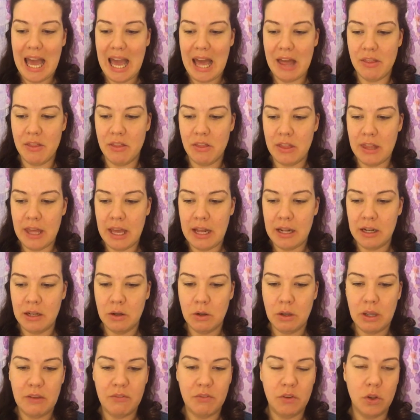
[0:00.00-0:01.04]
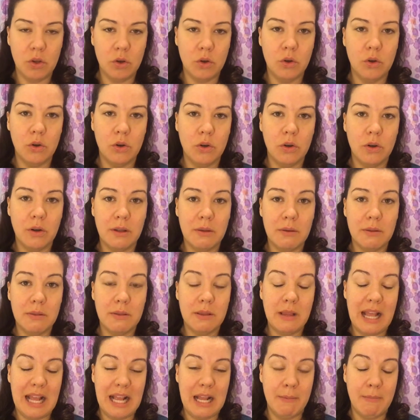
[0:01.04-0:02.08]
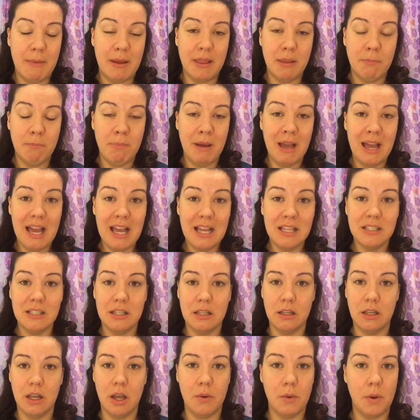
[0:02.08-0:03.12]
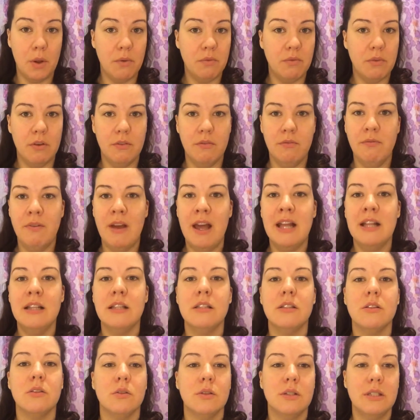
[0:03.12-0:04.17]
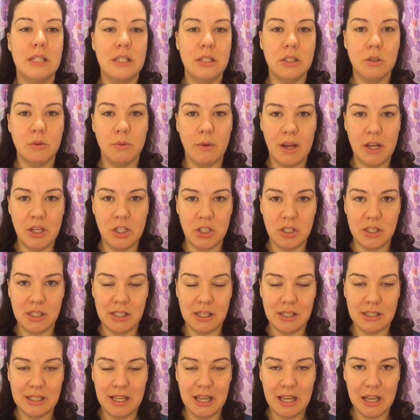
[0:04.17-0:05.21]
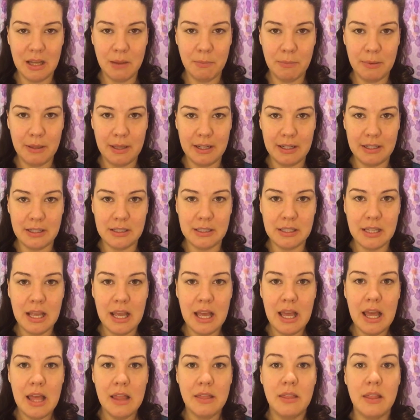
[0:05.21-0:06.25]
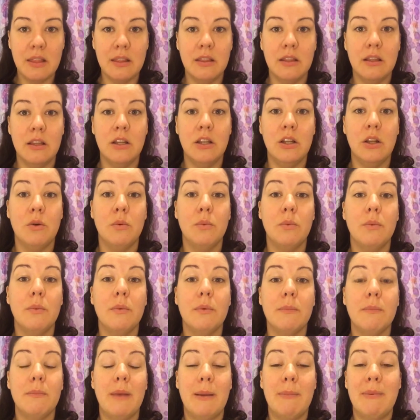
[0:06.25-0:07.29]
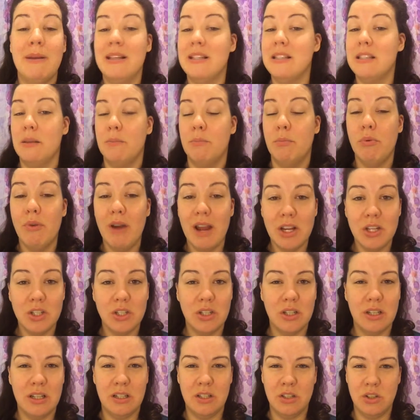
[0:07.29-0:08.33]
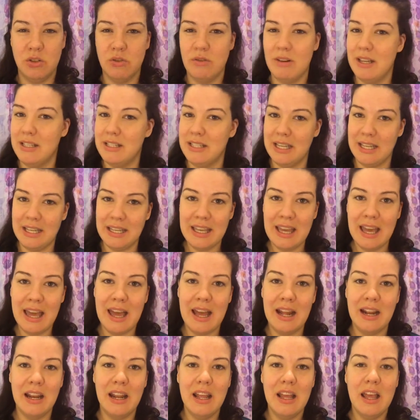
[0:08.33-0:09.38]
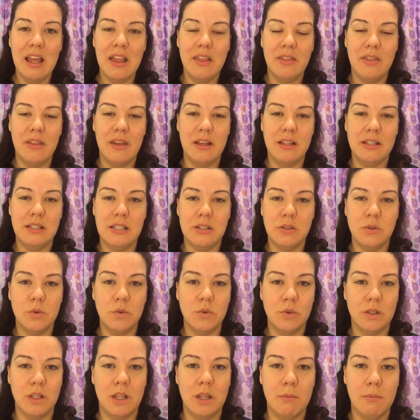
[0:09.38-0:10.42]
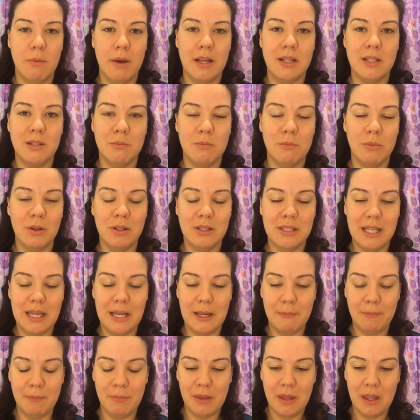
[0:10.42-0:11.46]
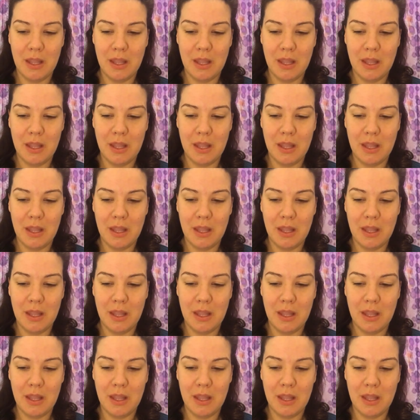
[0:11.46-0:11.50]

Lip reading: And then if you're thinking about the past and going over events or situations that's happened, then, you know, maybe it's depression and stress again that is causing the mind and body.